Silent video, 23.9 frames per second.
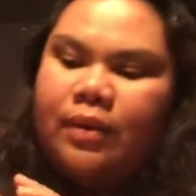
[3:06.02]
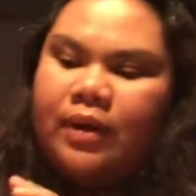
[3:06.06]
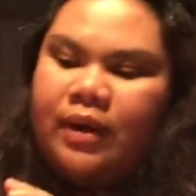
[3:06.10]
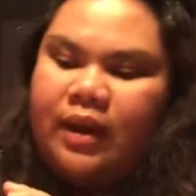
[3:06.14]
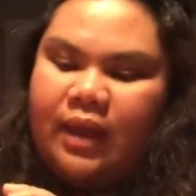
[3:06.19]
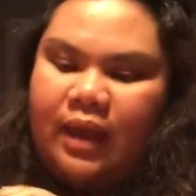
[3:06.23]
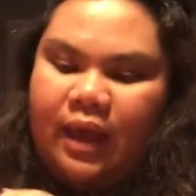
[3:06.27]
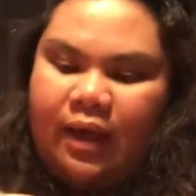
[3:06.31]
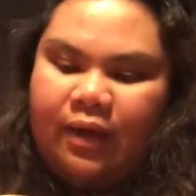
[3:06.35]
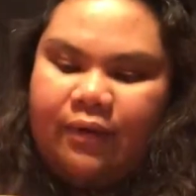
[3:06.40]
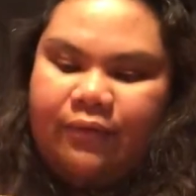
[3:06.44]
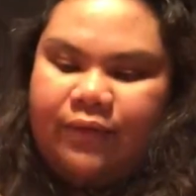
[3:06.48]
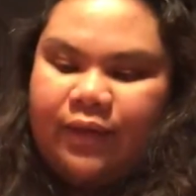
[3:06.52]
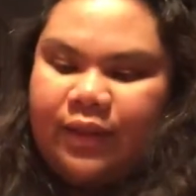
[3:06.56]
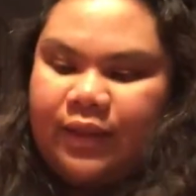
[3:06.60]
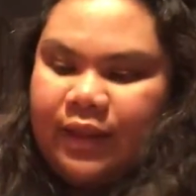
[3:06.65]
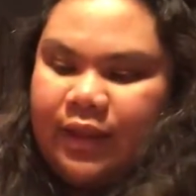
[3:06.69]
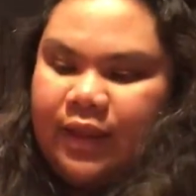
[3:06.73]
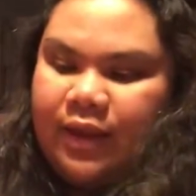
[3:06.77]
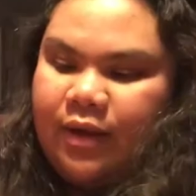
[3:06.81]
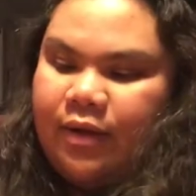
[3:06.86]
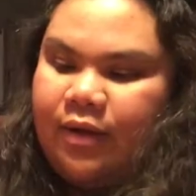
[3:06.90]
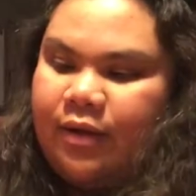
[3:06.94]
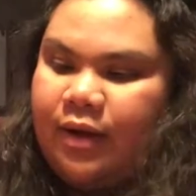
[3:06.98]
what I have in
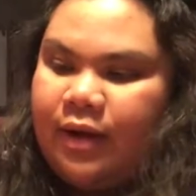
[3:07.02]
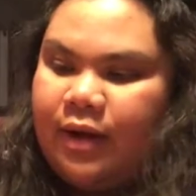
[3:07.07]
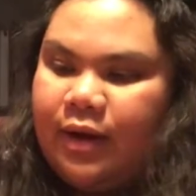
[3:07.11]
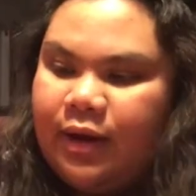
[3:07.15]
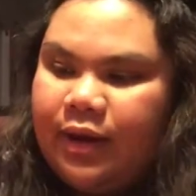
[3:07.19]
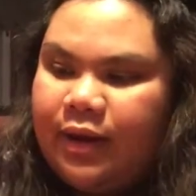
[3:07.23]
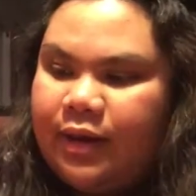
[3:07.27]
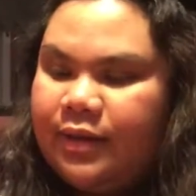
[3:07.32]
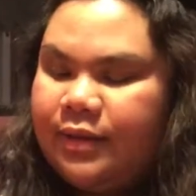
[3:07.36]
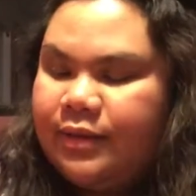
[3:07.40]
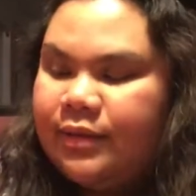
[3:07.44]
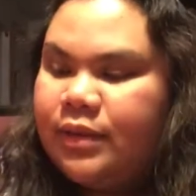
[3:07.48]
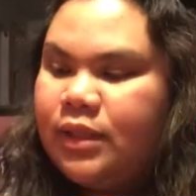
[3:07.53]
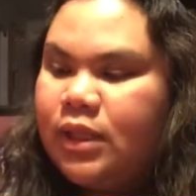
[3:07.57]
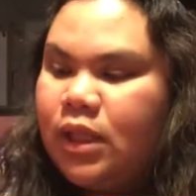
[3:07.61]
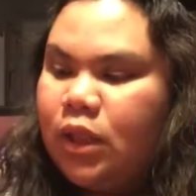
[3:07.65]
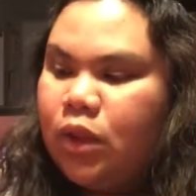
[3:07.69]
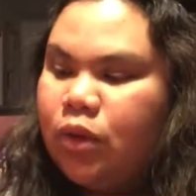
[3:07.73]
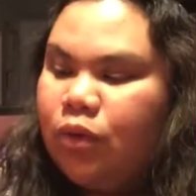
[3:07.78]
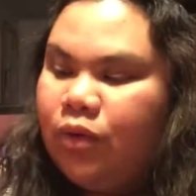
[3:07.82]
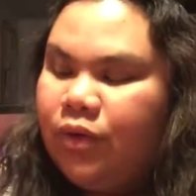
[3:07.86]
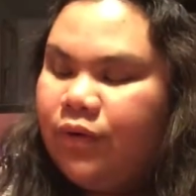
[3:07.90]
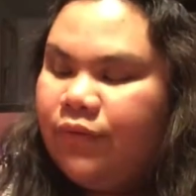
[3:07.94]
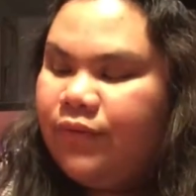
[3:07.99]
here is
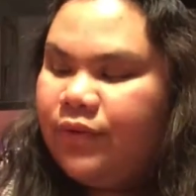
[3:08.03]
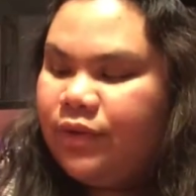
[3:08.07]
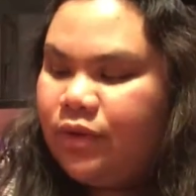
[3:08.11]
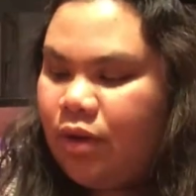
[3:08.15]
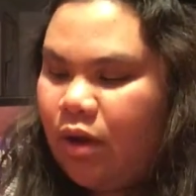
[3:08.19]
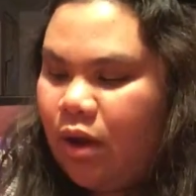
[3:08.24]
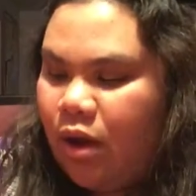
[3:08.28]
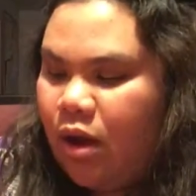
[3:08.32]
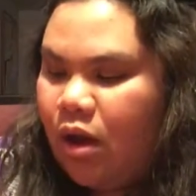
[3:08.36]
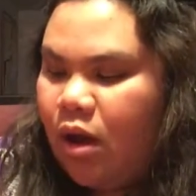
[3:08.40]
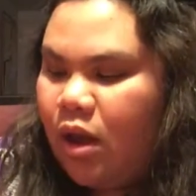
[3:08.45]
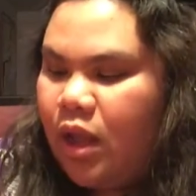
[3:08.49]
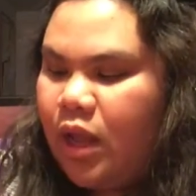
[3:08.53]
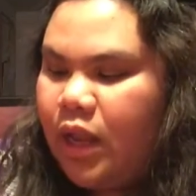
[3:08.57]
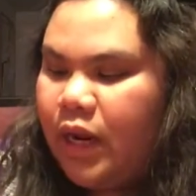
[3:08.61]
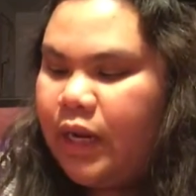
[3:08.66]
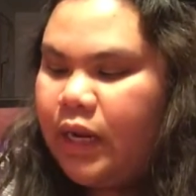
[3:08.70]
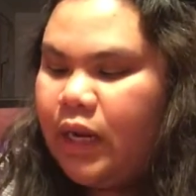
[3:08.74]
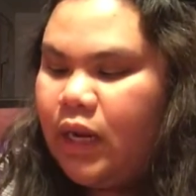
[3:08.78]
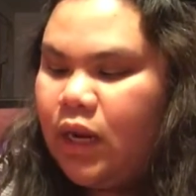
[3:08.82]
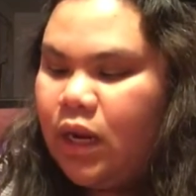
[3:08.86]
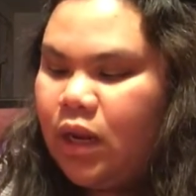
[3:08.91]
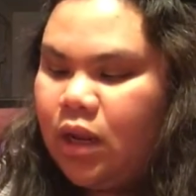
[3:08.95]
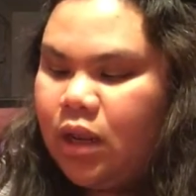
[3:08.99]
Louis
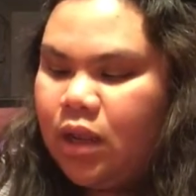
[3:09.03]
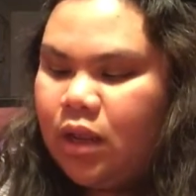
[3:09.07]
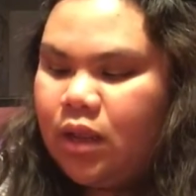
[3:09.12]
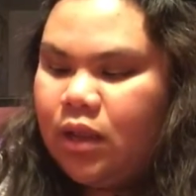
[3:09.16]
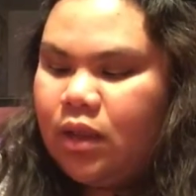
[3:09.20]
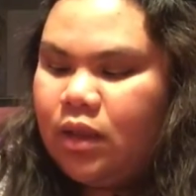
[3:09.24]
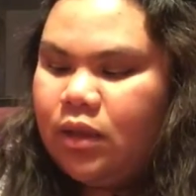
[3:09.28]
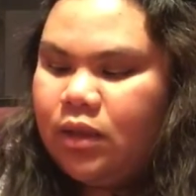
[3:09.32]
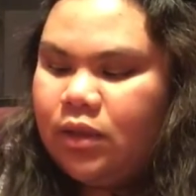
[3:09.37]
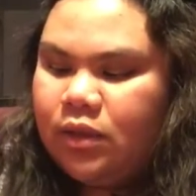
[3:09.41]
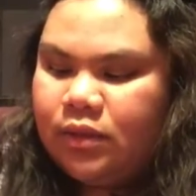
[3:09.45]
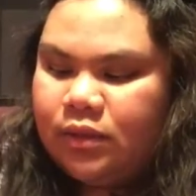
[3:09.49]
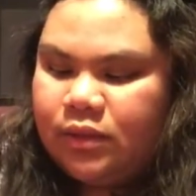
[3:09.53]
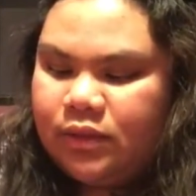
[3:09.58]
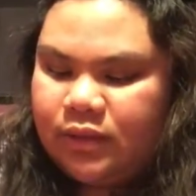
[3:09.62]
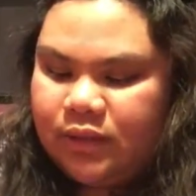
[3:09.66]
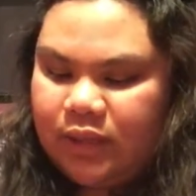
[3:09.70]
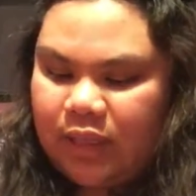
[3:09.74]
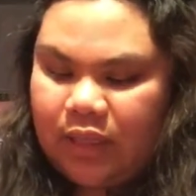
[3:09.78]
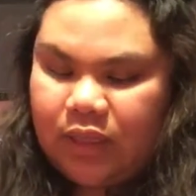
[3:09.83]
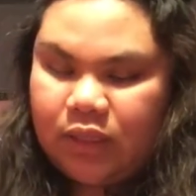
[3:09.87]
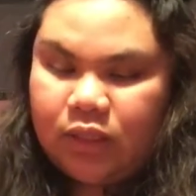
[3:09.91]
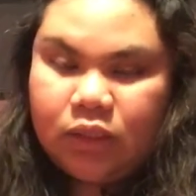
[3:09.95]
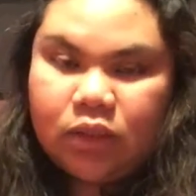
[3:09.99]
Vuitton
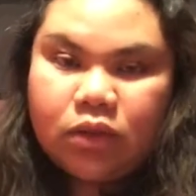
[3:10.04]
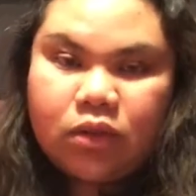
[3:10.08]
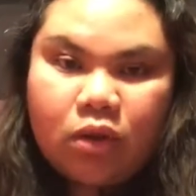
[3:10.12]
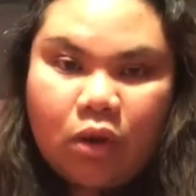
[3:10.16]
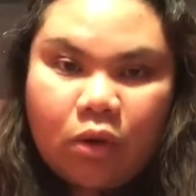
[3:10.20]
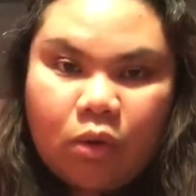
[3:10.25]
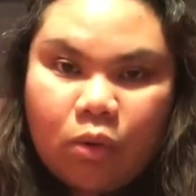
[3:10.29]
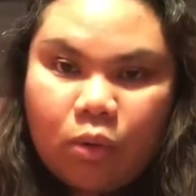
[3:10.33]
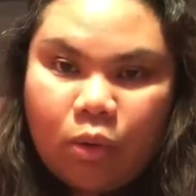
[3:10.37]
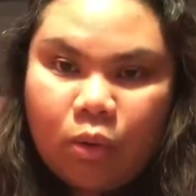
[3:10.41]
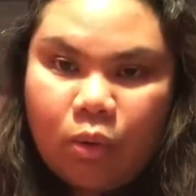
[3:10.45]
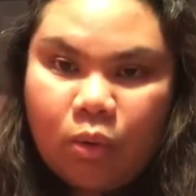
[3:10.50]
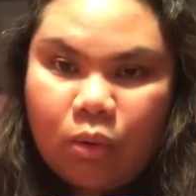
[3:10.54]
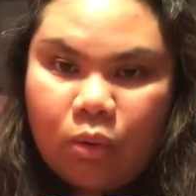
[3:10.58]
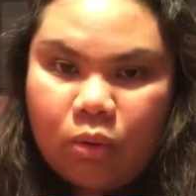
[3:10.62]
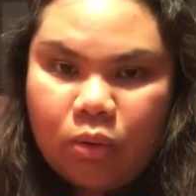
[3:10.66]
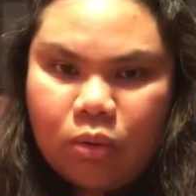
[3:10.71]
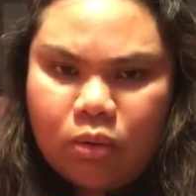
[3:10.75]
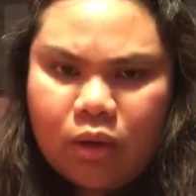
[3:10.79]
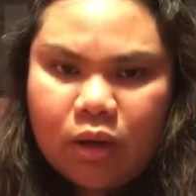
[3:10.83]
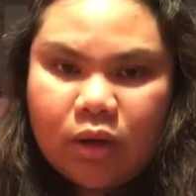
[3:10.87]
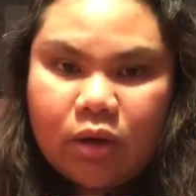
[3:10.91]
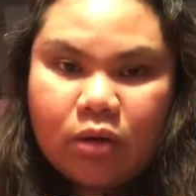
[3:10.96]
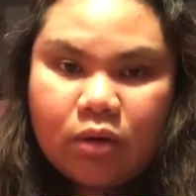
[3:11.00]
I
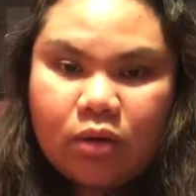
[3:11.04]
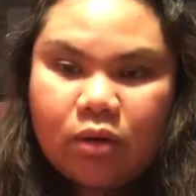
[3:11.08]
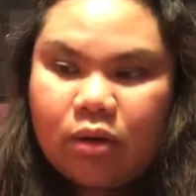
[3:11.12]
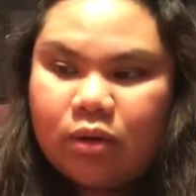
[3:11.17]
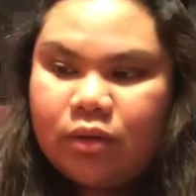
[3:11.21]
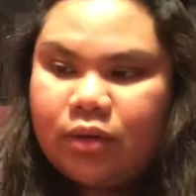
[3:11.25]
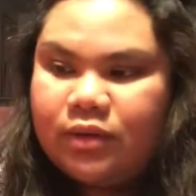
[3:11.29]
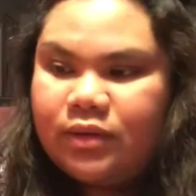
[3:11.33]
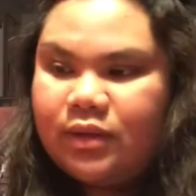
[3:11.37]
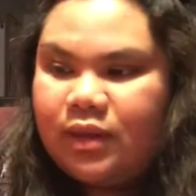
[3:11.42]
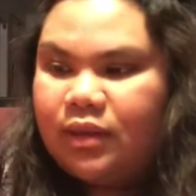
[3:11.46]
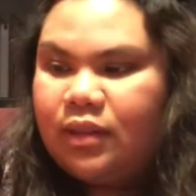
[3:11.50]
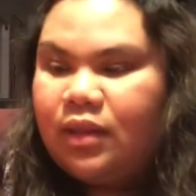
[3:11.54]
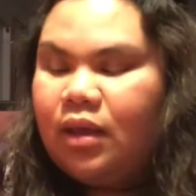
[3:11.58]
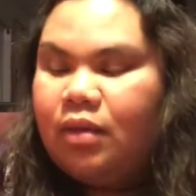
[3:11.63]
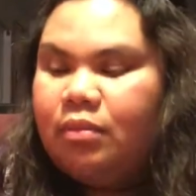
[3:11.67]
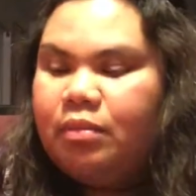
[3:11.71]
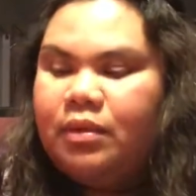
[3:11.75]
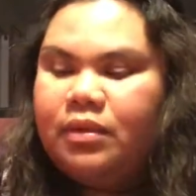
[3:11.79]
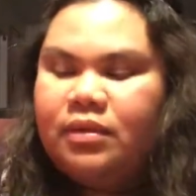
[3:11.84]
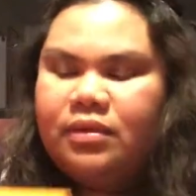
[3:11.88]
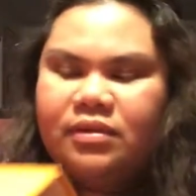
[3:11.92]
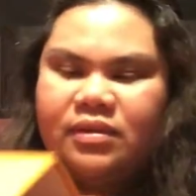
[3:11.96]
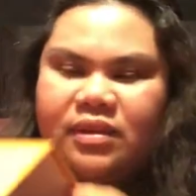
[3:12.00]
don't know how to say
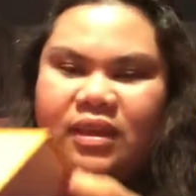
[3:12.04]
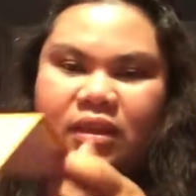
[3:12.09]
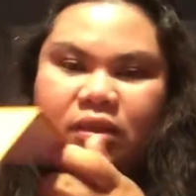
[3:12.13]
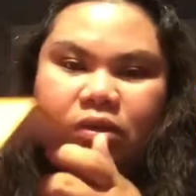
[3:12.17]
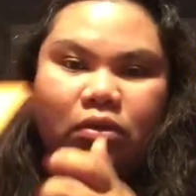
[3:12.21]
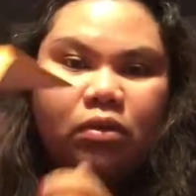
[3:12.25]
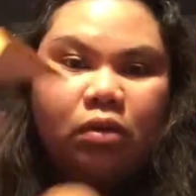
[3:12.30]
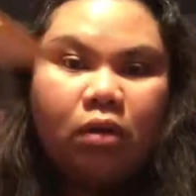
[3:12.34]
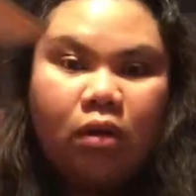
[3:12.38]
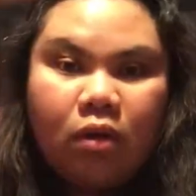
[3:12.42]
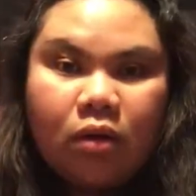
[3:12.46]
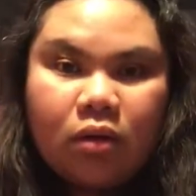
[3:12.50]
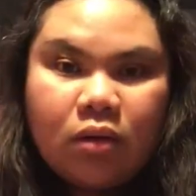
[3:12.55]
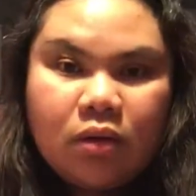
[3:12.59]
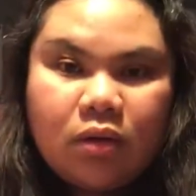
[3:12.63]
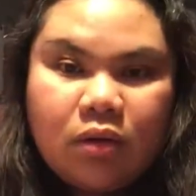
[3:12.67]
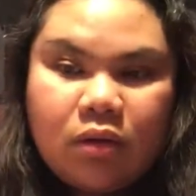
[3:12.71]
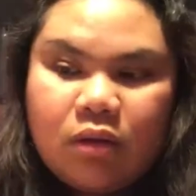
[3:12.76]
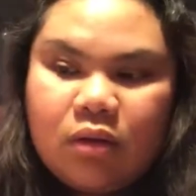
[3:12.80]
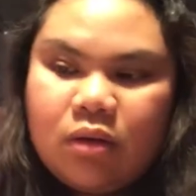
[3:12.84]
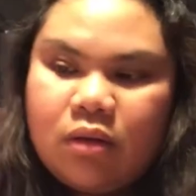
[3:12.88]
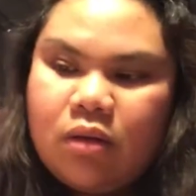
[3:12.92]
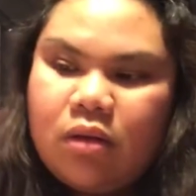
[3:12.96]
that, but Saint John